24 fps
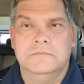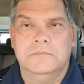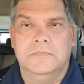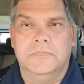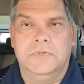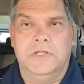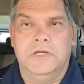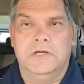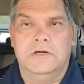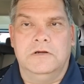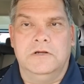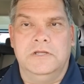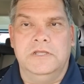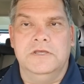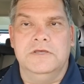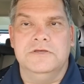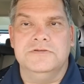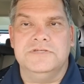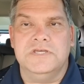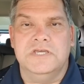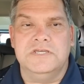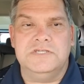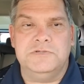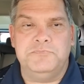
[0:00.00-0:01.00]
There
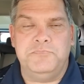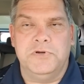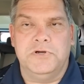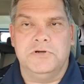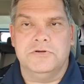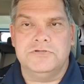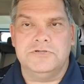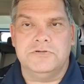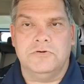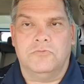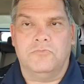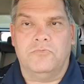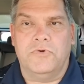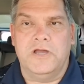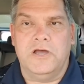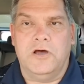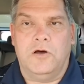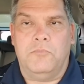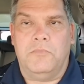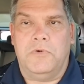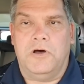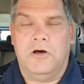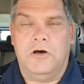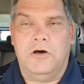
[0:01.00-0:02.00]
is a spiritual
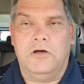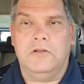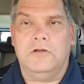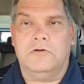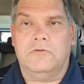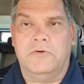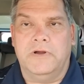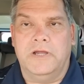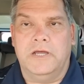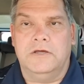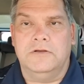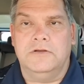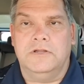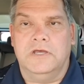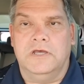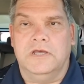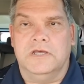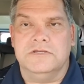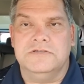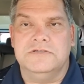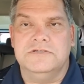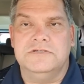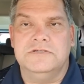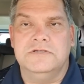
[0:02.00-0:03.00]
realm all around
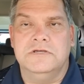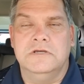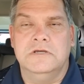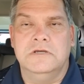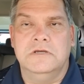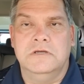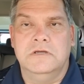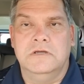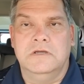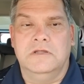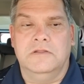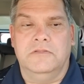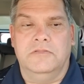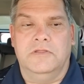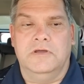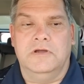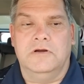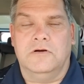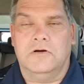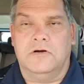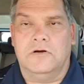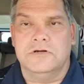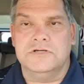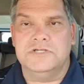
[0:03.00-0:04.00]
us.
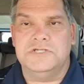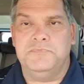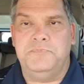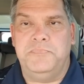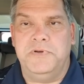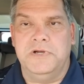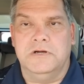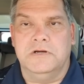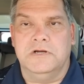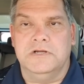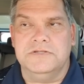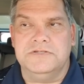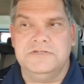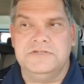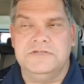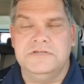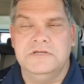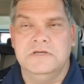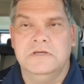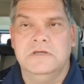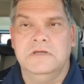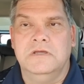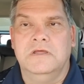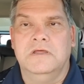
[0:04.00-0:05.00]
There are spirits,
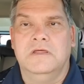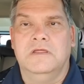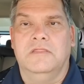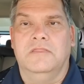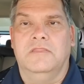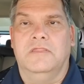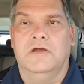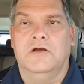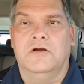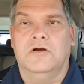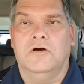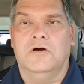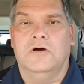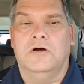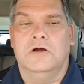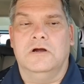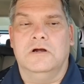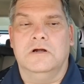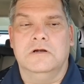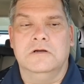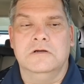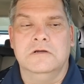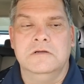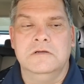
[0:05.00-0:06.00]
there
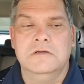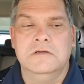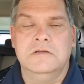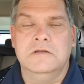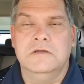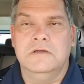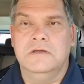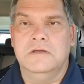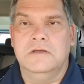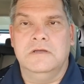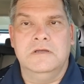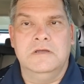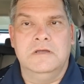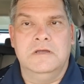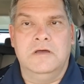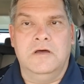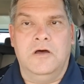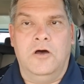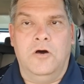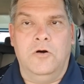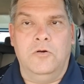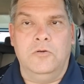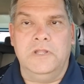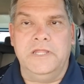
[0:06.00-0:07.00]
are
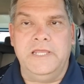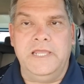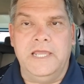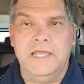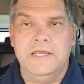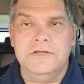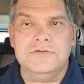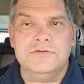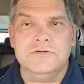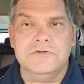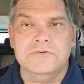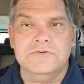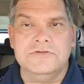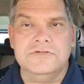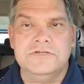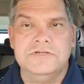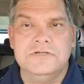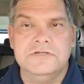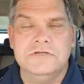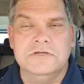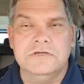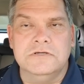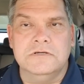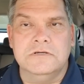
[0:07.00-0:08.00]
holy
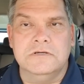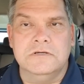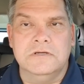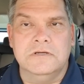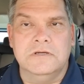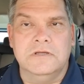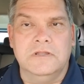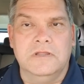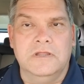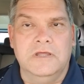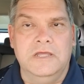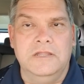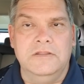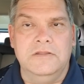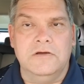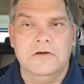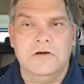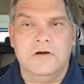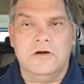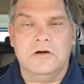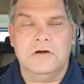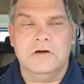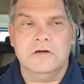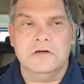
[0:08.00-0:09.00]
angels, and there
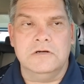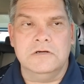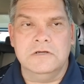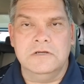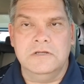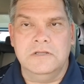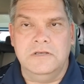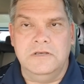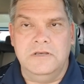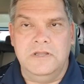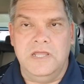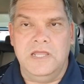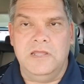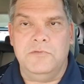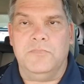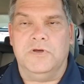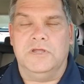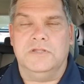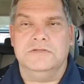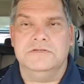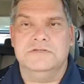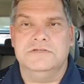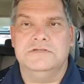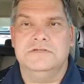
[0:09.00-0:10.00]
are
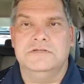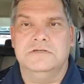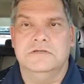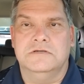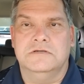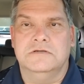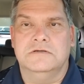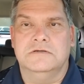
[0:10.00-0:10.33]
demons.